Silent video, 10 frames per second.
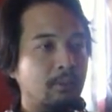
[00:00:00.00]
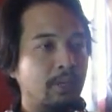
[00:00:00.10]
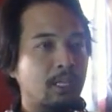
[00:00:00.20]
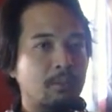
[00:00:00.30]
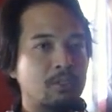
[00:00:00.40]

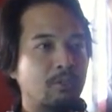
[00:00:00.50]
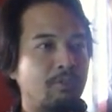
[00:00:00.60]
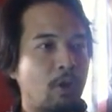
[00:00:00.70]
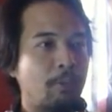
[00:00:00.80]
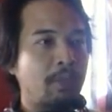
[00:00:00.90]
when it comes to
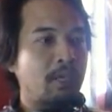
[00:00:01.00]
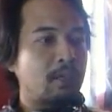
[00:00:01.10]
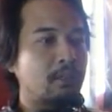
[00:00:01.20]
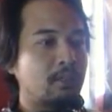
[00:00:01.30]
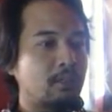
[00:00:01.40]
farming.
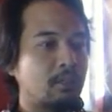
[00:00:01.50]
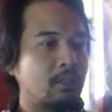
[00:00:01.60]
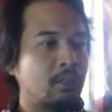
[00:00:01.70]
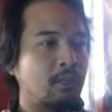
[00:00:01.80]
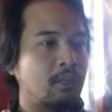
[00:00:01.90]

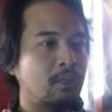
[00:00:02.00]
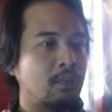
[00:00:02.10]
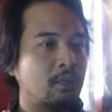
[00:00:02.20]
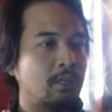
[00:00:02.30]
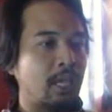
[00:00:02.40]

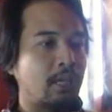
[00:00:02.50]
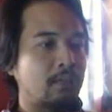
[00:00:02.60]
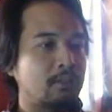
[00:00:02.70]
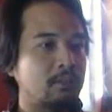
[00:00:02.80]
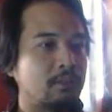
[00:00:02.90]
Yeah.